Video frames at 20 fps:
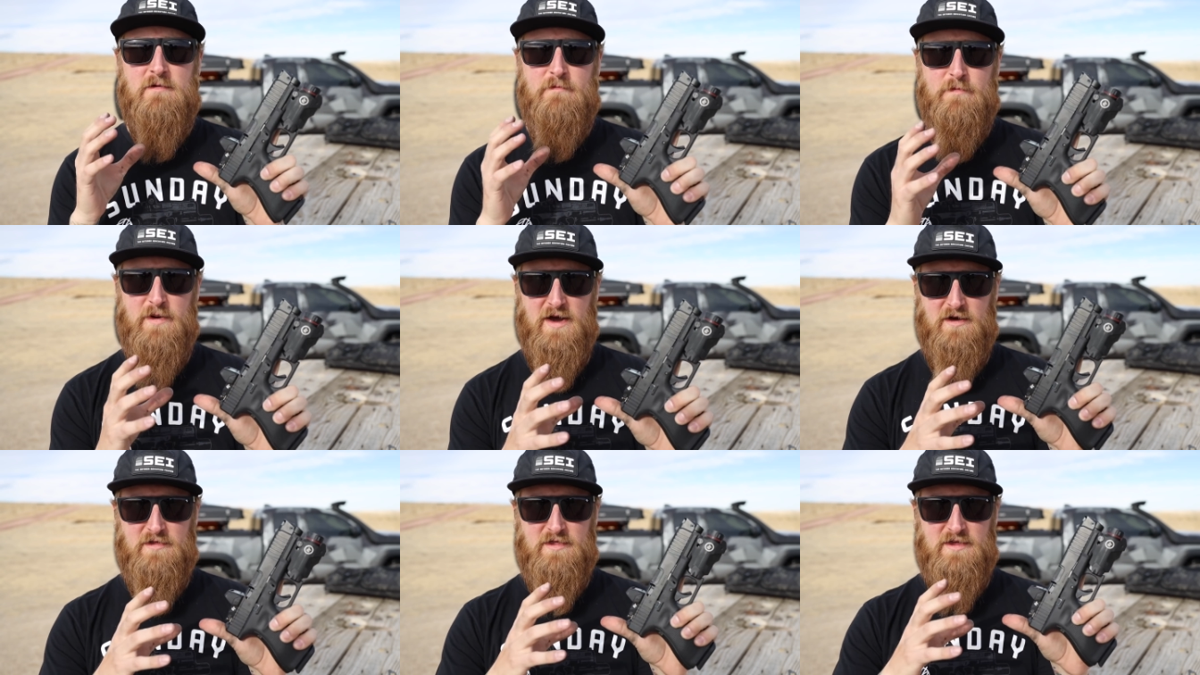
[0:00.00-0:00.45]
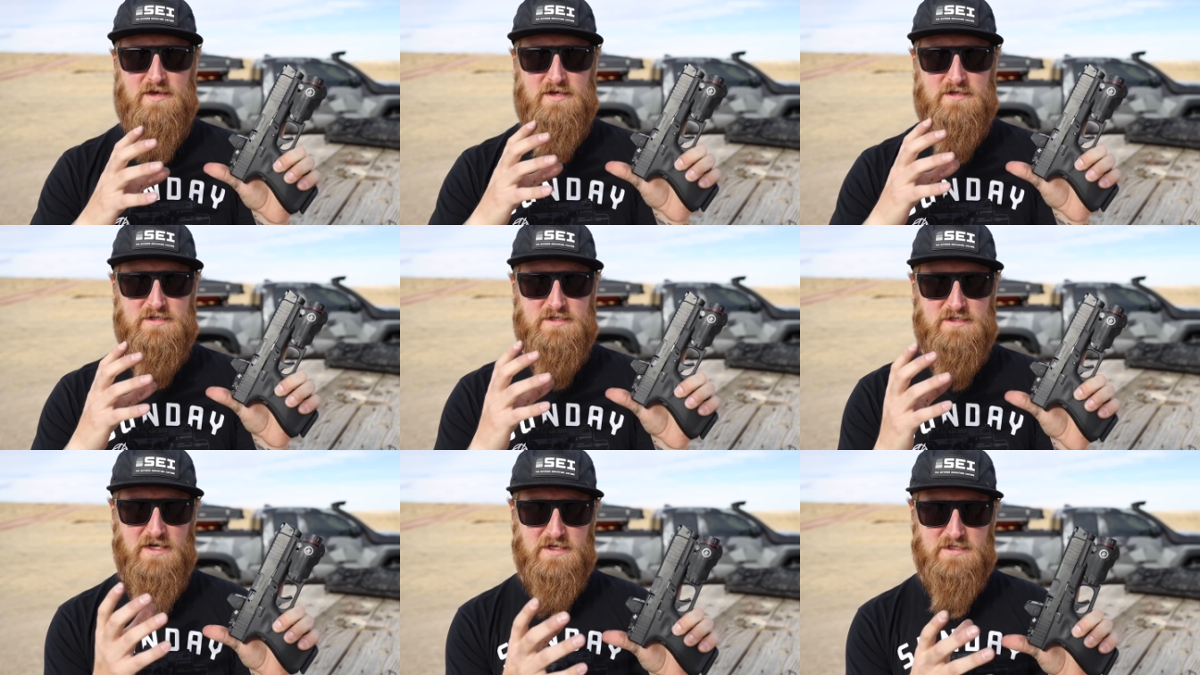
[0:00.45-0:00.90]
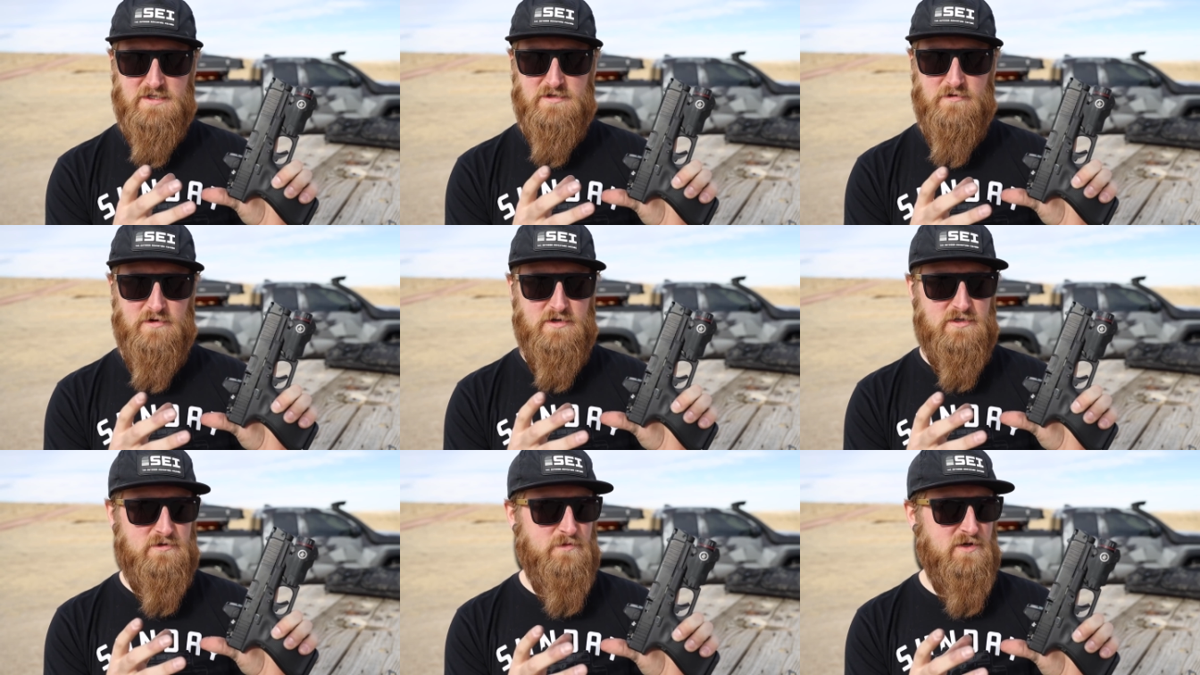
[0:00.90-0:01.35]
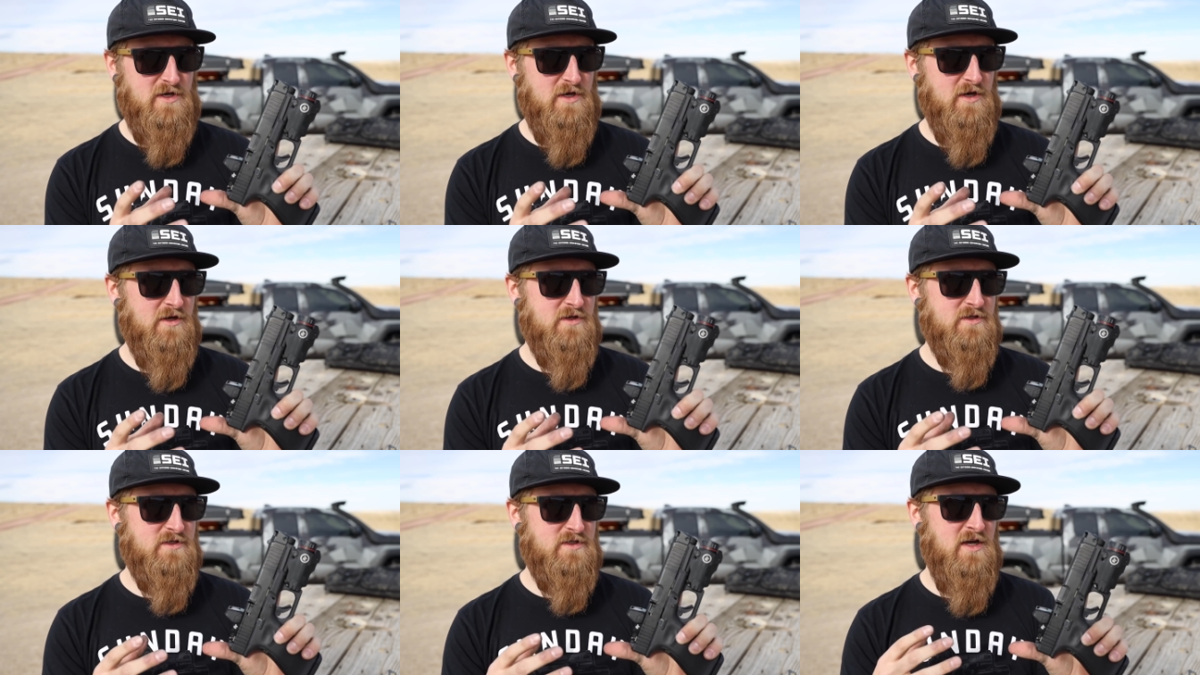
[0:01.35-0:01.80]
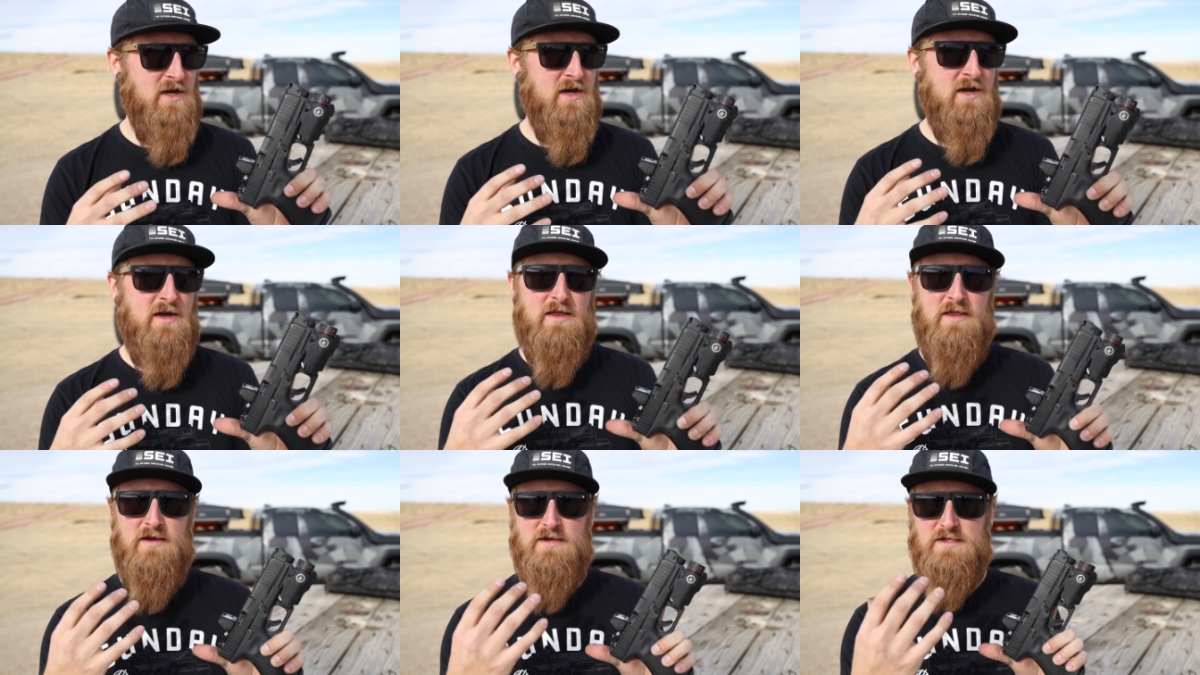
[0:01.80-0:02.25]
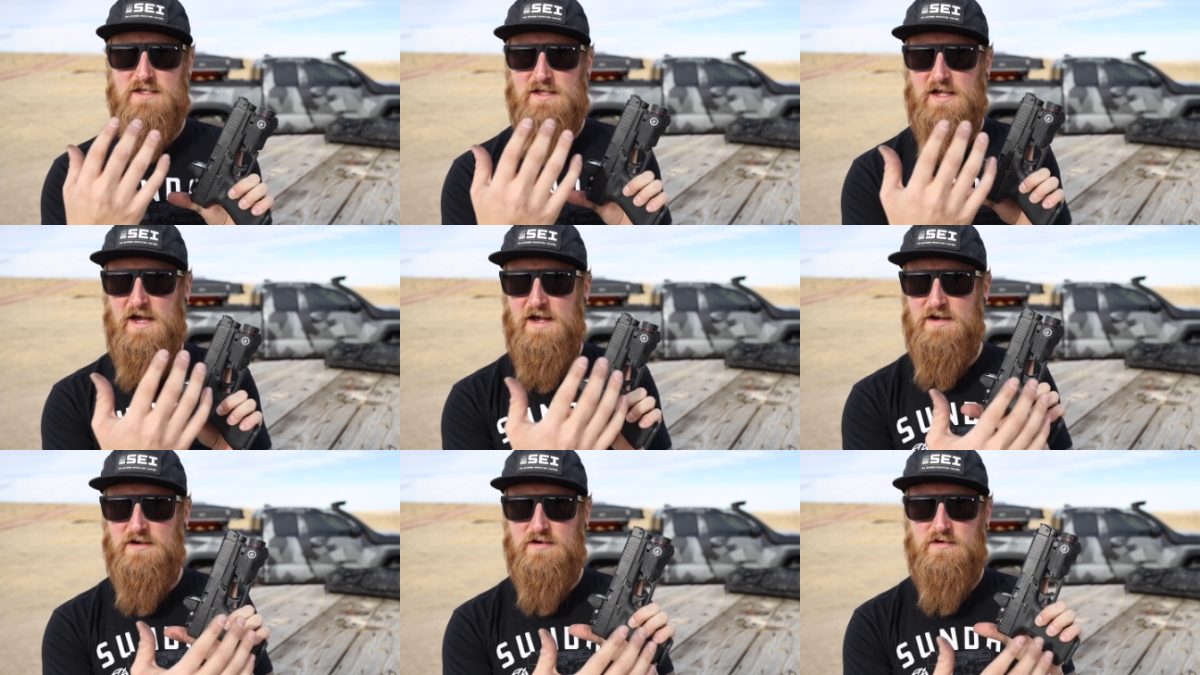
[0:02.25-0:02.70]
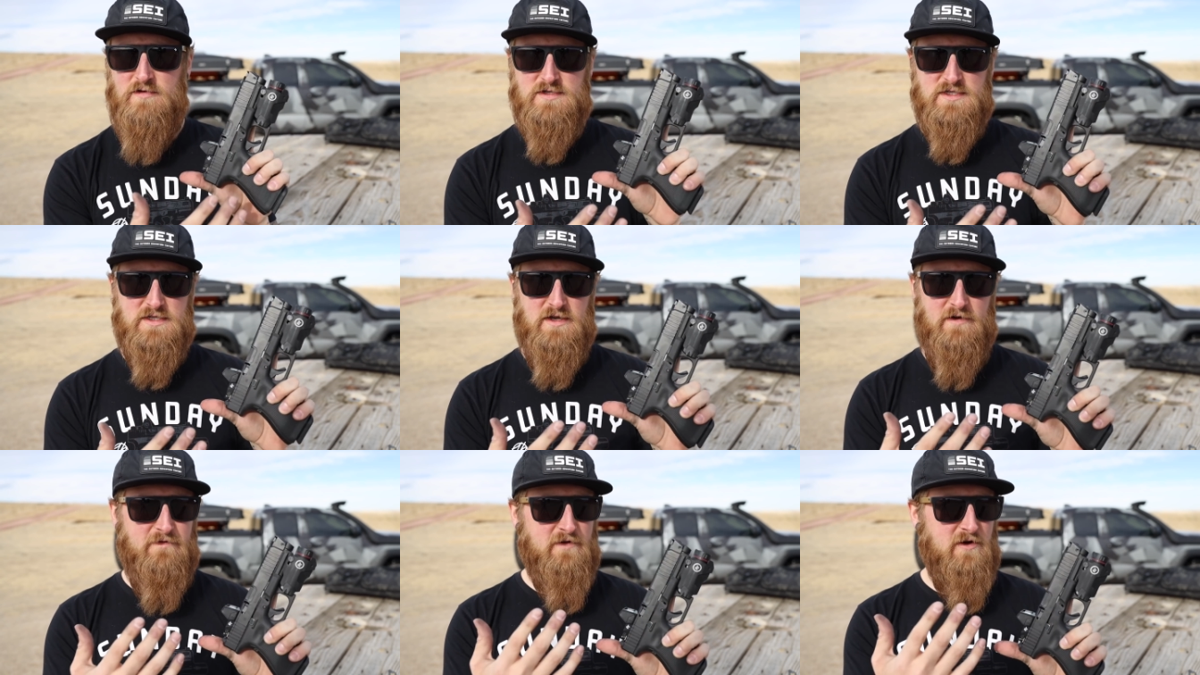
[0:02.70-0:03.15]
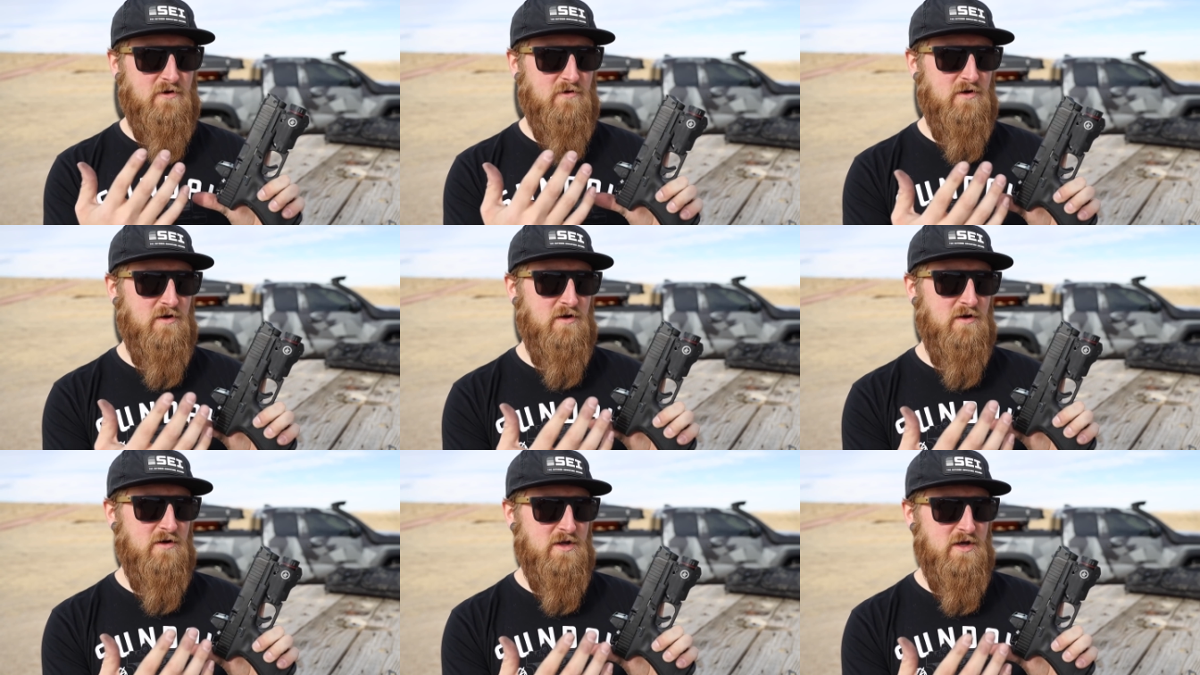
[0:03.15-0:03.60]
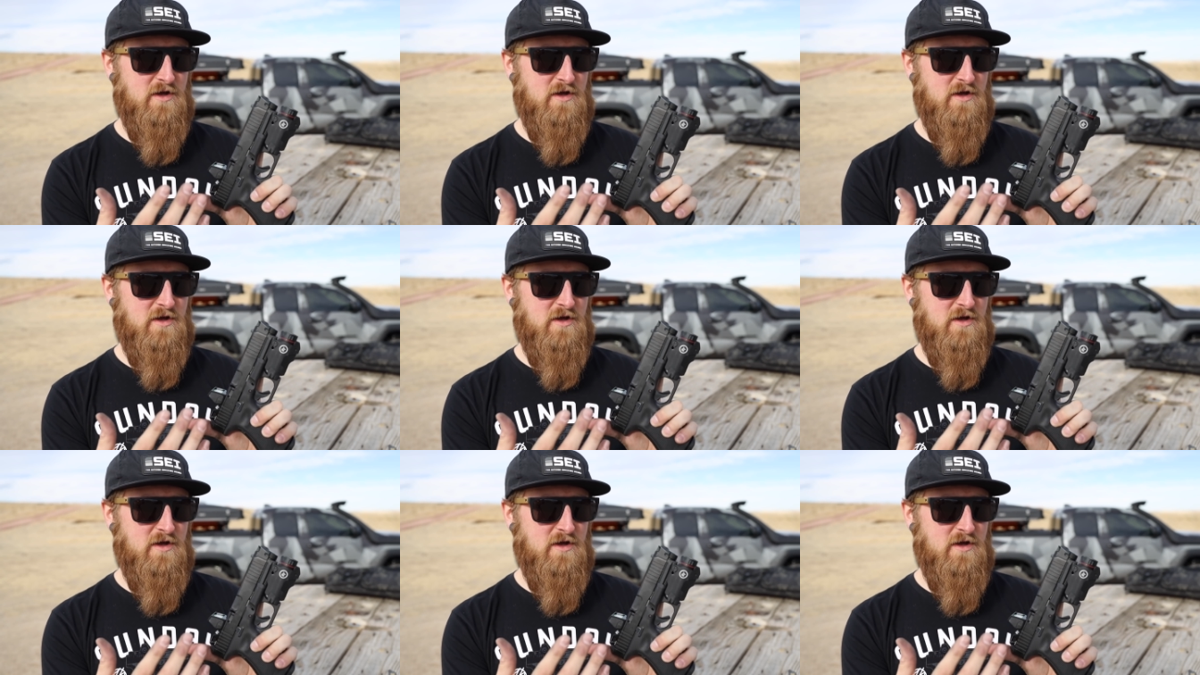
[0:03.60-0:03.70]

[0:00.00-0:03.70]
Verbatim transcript: about the accessories because there's a lot of new stuff going on